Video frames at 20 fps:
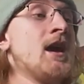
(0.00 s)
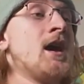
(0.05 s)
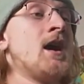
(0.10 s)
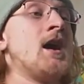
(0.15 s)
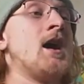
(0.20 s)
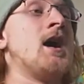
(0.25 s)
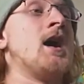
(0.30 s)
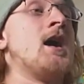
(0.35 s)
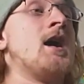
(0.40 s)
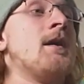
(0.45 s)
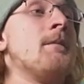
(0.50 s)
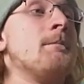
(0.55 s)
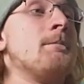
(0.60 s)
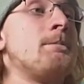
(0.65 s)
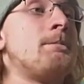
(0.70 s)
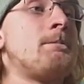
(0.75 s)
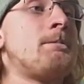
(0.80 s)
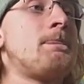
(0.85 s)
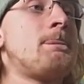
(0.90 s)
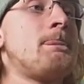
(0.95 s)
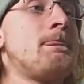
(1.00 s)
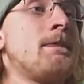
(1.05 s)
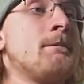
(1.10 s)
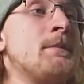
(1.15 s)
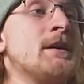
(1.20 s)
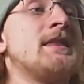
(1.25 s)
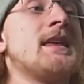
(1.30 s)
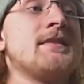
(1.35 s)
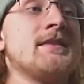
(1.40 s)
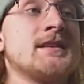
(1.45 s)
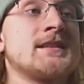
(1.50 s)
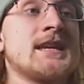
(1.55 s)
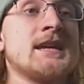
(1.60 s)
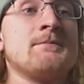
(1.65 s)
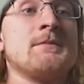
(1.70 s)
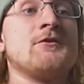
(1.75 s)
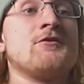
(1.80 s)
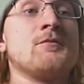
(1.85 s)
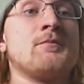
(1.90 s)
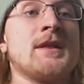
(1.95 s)
Um, but then this
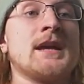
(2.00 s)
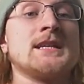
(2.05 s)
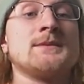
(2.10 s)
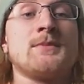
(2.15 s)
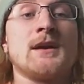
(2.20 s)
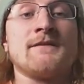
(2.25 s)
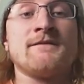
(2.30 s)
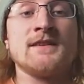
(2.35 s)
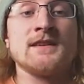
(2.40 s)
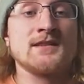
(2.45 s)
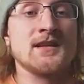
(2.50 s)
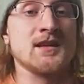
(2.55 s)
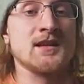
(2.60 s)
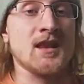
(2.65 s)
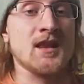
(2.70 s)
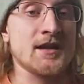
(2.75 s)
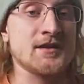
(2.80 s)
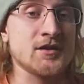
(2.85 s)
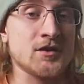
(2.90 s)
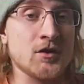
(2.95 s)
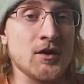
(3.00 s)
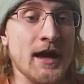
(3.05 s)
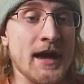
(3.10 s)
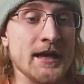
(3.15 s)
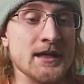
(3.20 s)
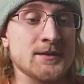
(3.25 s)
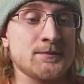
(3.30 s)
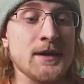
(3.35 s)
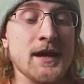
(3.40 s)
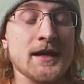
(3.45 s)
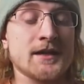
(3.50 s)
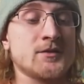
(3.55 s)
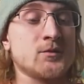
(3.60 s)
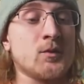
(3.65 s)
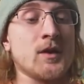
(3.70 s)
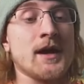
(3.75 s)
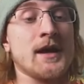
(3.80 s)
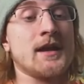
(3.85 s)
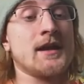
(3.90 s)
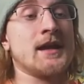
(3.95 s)
can be replaced by physiological aspects
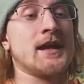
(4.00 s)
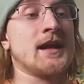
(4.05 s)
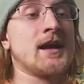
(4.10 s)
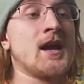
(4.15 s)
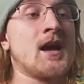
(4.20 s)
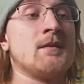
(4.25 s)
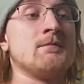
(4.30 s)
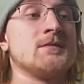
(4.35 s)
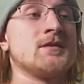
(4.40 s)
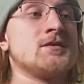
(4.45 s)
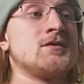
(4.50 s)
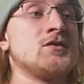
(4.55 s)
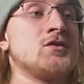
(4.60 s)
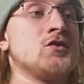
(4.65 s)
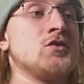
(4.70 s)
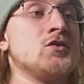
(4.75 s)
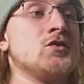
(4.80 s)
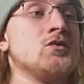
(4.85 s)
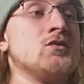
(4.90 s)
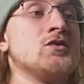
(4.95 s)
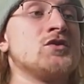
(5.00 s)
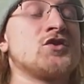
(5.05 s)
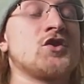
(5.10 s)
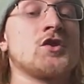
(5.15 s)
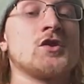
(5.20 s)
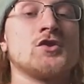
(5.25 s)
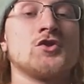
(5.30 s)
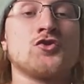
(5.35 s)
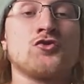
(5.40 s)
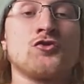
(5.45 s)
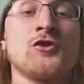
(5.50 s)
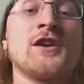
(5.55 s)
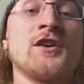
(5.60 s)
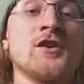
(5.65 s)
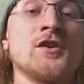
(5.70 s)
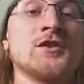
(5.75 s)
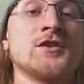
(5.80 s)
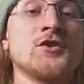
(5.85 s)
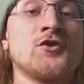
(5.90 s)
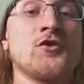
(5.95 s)
when it comes to certain
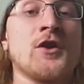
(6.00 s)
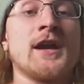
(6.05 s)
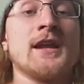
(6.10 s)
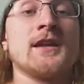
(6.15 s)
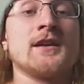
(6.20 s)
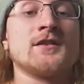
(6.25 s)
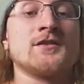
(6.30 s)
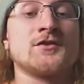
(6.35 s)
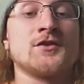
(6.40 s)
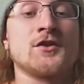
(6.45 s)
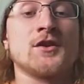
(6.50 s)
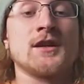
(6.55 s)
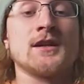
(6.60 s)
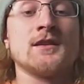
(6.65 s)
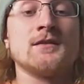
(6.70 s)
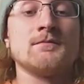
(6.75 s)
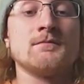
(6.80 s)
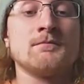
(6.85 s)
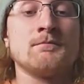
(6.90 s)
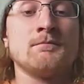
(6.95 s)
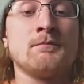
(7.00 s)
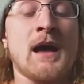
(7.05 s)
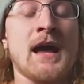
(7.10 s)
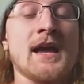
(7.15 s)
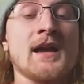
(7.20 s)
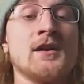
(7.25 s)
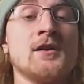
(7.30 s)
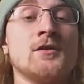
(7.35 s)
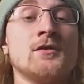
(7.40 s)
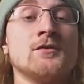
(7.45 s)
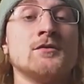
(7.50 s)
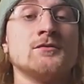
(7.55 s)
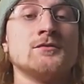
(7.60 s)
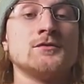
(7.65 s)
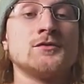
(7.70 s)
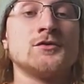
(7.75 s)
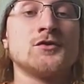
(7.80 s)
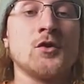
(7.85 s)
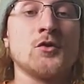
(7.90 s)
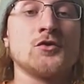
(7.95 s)
triggers creating certain
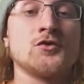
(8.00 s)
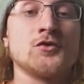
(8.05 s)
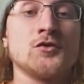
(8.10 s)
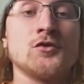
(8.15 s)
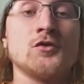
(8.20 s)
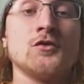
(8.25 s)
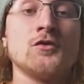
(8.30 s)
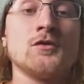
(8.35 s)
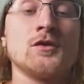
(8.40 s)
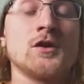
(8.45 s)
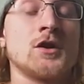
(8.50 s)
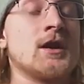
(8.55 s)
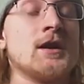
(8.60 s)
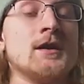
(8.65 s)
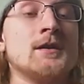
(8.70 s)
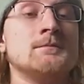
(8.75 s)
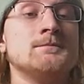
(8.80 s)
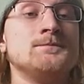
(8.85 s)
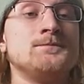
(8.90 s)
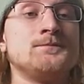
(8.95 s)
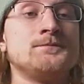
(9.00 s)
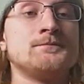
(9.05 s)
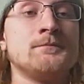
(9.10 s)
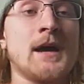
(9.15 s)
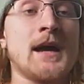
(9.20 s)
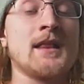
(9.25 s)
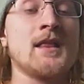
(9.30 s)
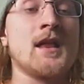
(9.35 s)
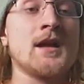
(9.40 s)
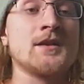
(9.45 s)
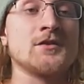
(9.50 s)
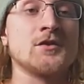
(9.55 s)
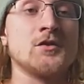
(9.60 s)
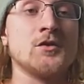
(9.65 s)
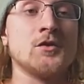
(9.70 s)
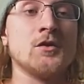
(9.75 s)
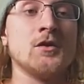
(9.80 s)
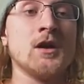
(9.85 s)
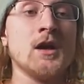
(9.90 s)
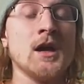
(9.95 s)
biosocial or um, biological